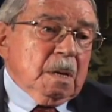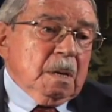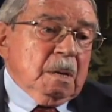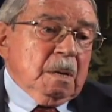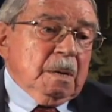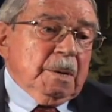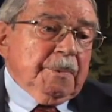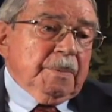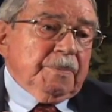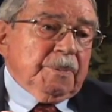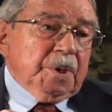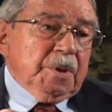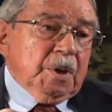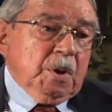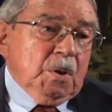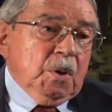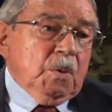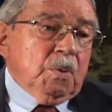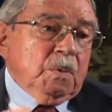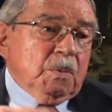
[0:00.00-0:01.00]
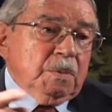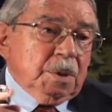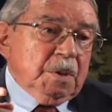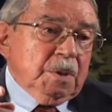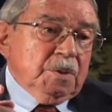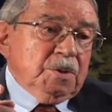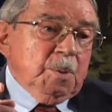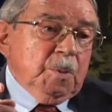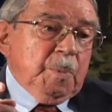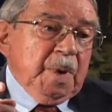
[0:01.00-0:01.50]
um, to go
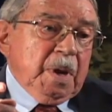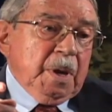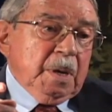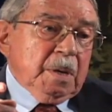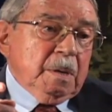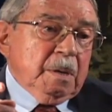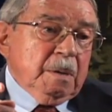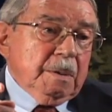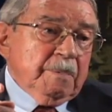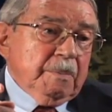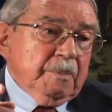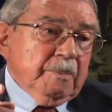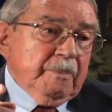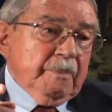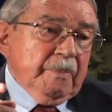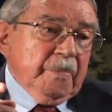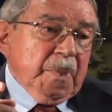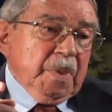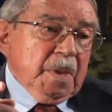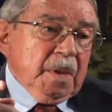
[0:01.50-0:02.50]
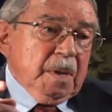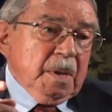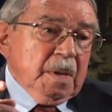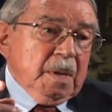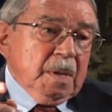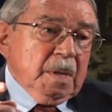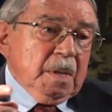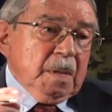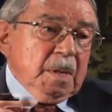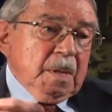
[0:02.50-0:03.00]
to Japan.
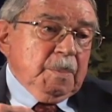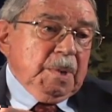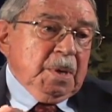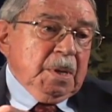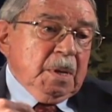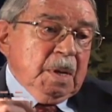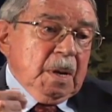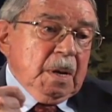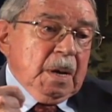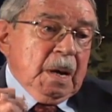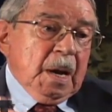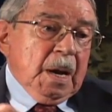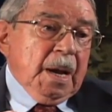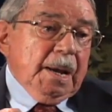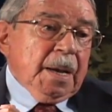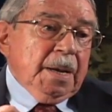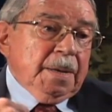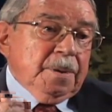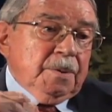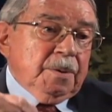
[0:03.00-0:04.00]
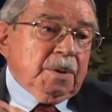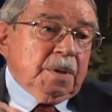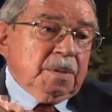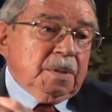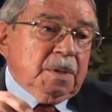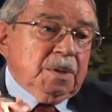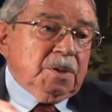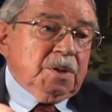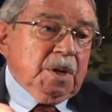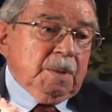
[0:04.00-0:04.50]
I mean, I took
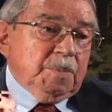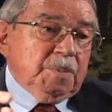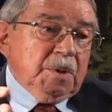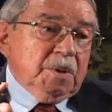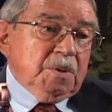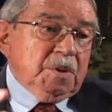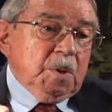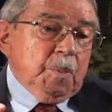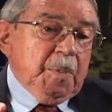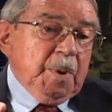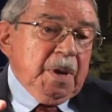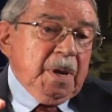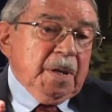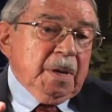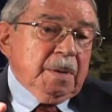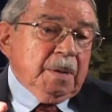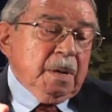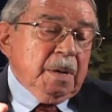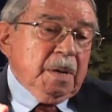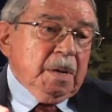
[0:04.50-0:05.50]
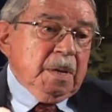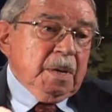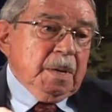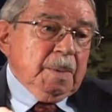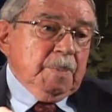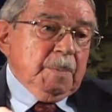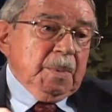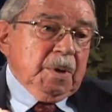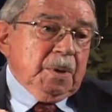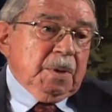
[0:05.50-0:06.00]
the ship to Japan
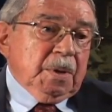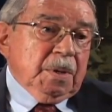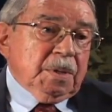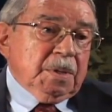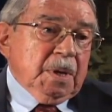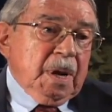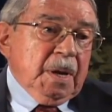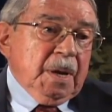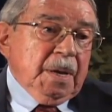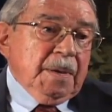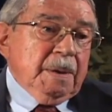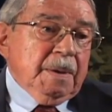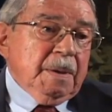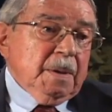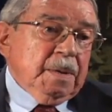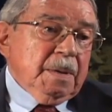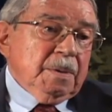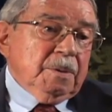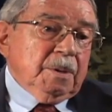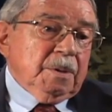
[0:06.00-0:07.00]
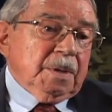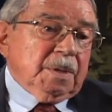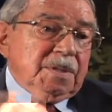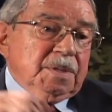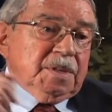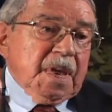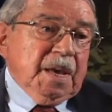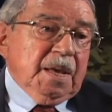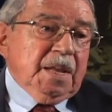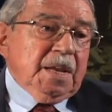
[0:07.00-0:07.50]
because I took
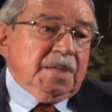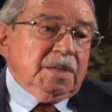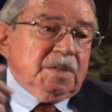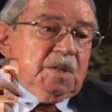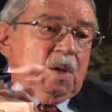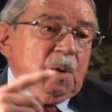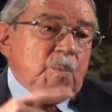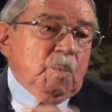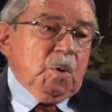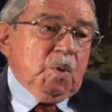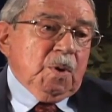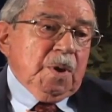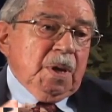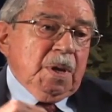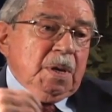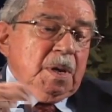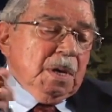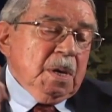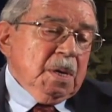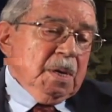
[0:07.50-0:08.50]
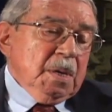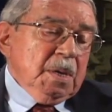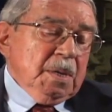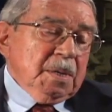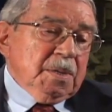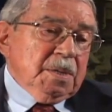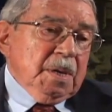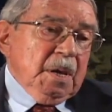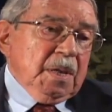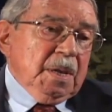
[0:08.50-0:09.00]
settings in the morning,
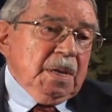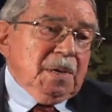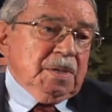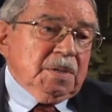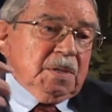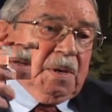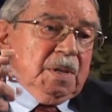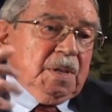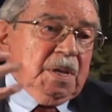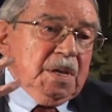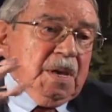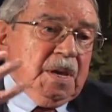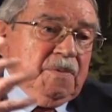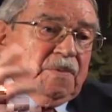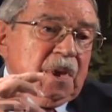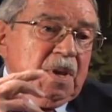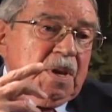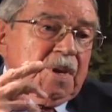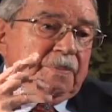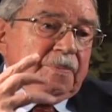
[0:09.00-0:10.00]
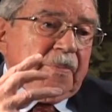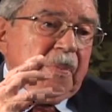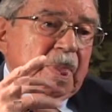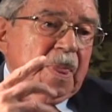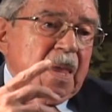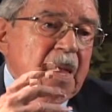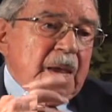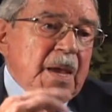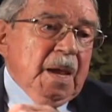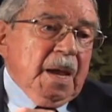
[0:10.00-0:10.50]
settings in the evening,
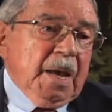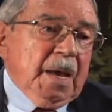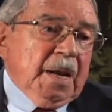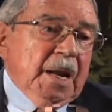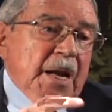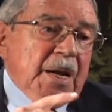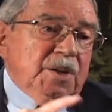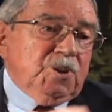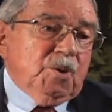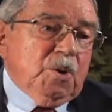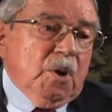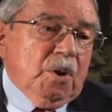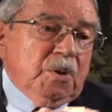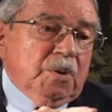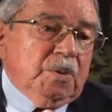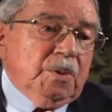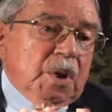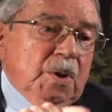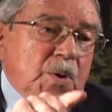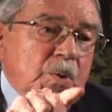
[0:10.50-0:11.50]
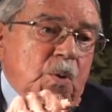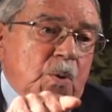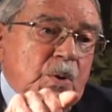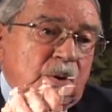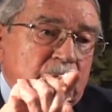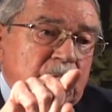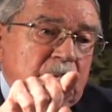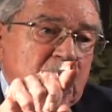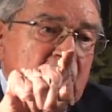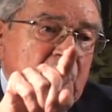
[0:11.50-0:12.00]
and I charted the
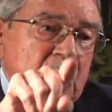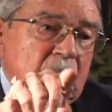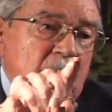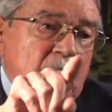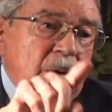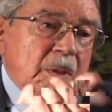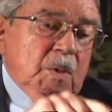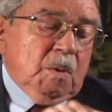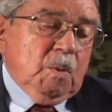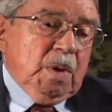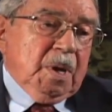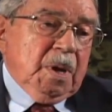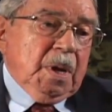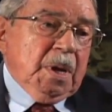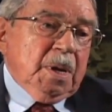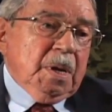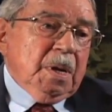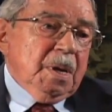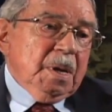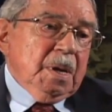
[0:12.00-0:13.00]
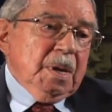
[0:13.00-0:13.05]
course all the way.